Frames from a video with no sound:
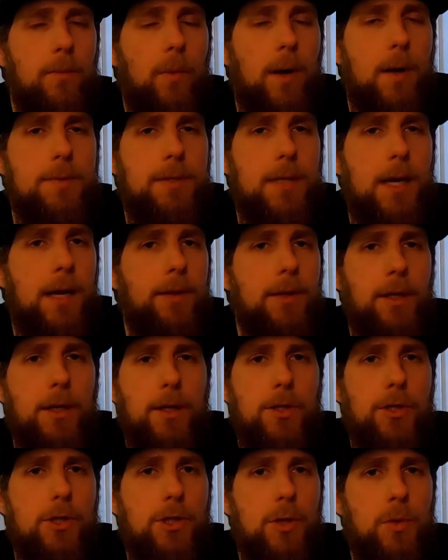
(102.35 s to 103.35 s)
website that you
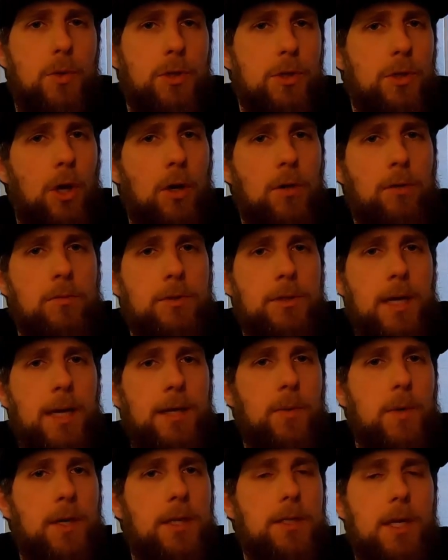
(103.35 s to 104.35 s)
can choose your
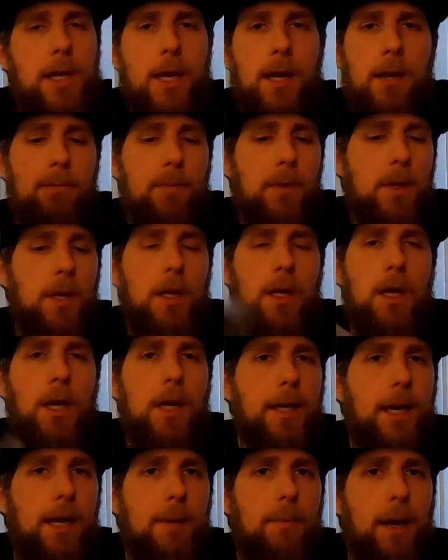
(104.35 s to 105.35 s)
size wastegate
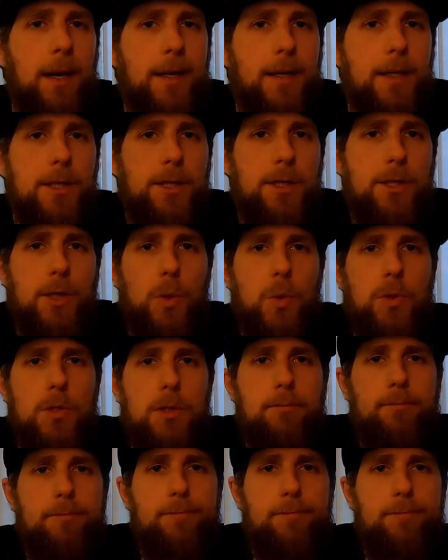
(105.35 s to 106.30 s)
and get your blanket to suit.